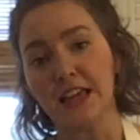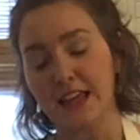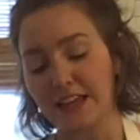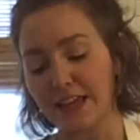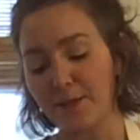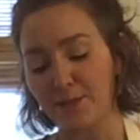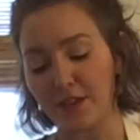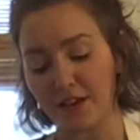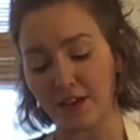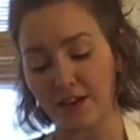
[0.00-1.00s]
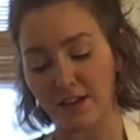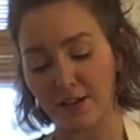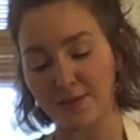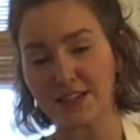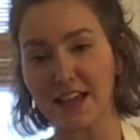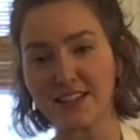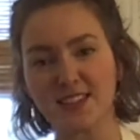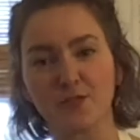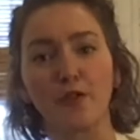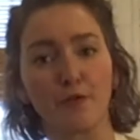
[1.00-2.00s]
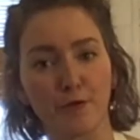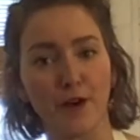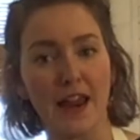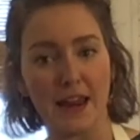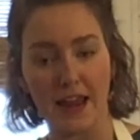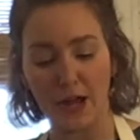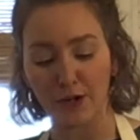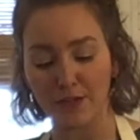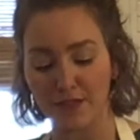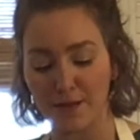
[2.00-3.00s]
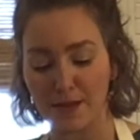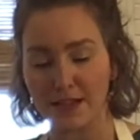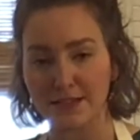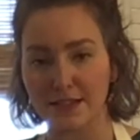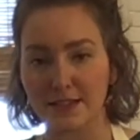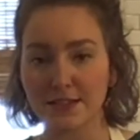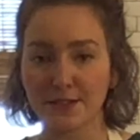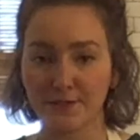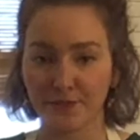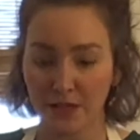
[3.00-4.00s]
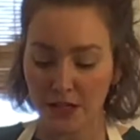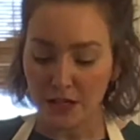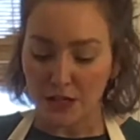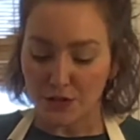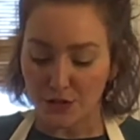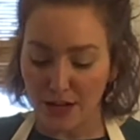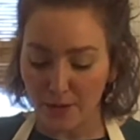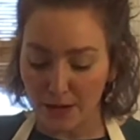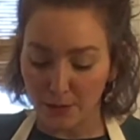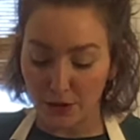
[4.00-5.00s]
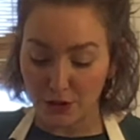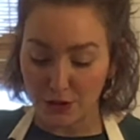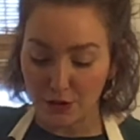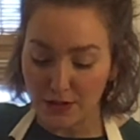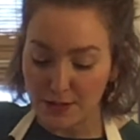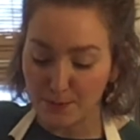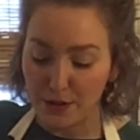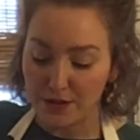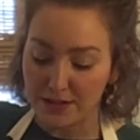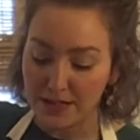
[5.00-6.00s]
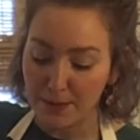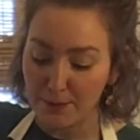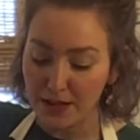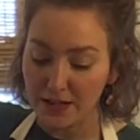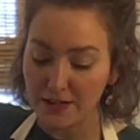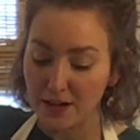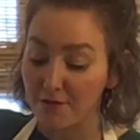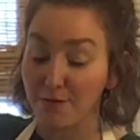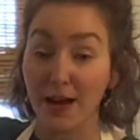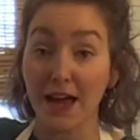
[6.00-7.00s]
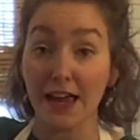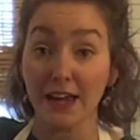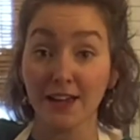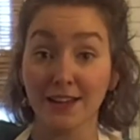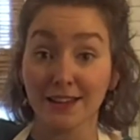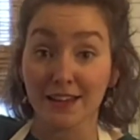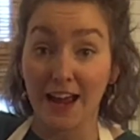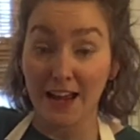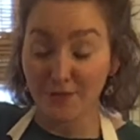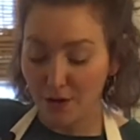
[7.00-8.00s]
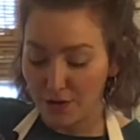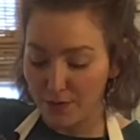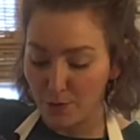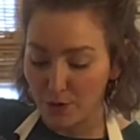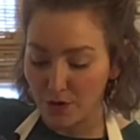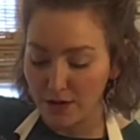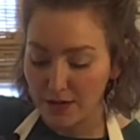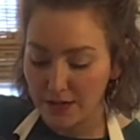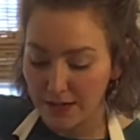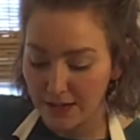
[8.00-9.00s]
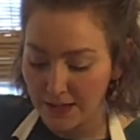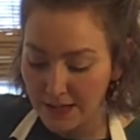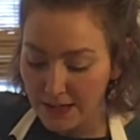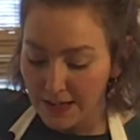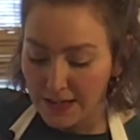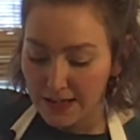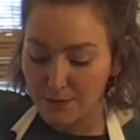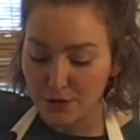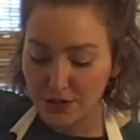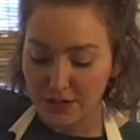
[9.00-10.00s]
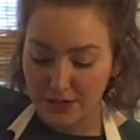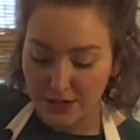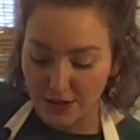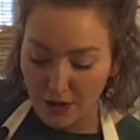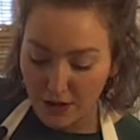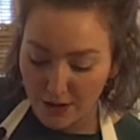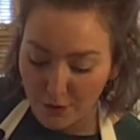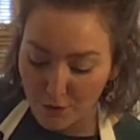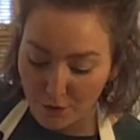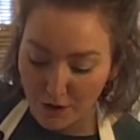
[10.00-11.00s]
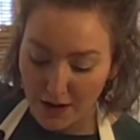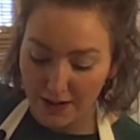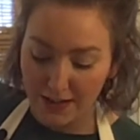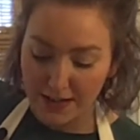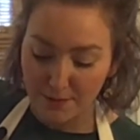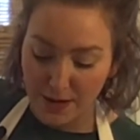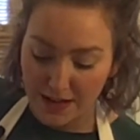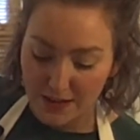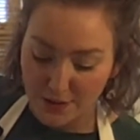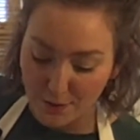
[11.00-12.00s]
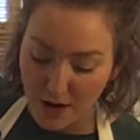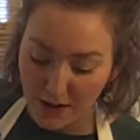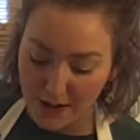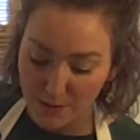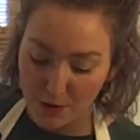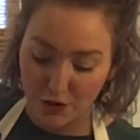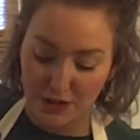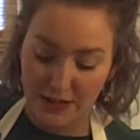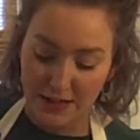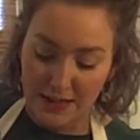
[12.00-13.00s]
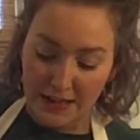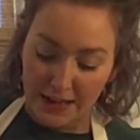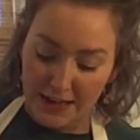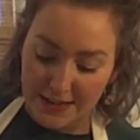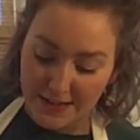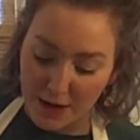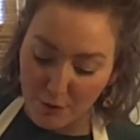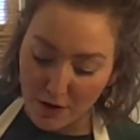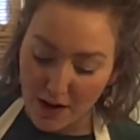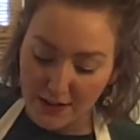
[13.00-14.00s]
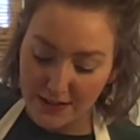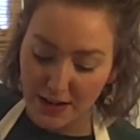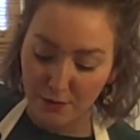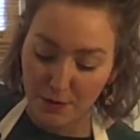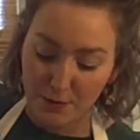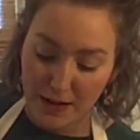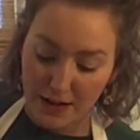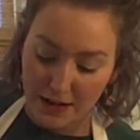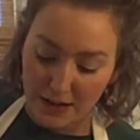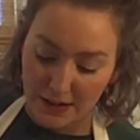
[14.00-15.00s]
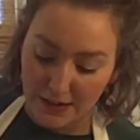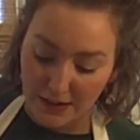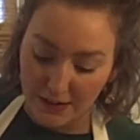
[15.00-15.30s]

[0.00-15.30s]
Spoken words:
and keep the slices from fraying out, if that makes sense. So now what I'm going to do is put the tip end of my knife on the board, and I'm just going to start rocking, making this rocking motion. And as I rock down my onion,